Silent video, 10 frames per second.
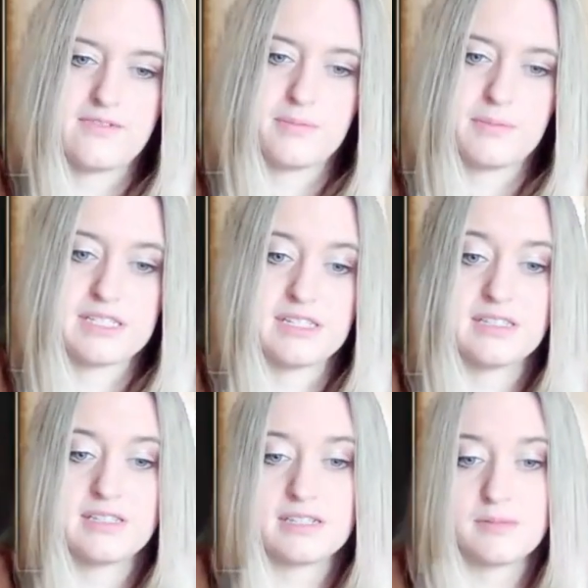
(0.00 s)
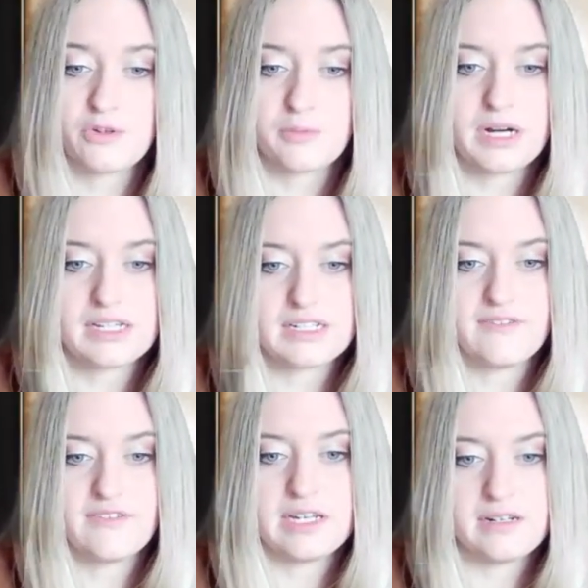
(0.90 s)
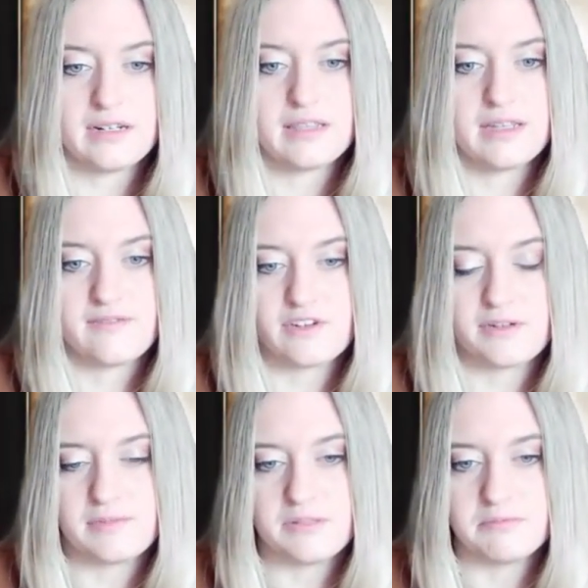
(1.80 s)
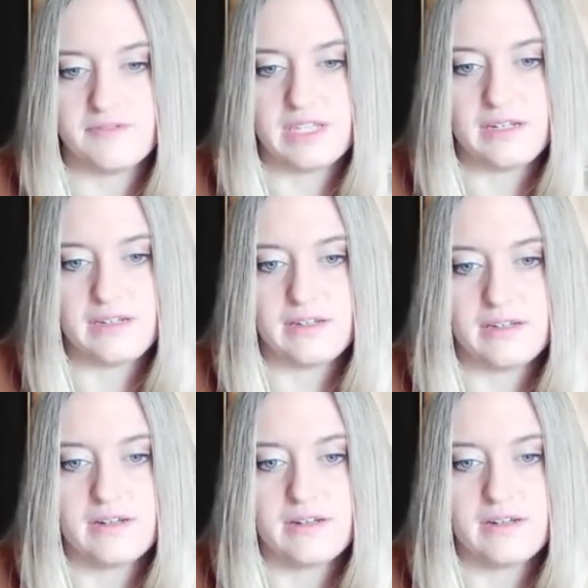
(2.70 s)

from this is more positive than from some of the,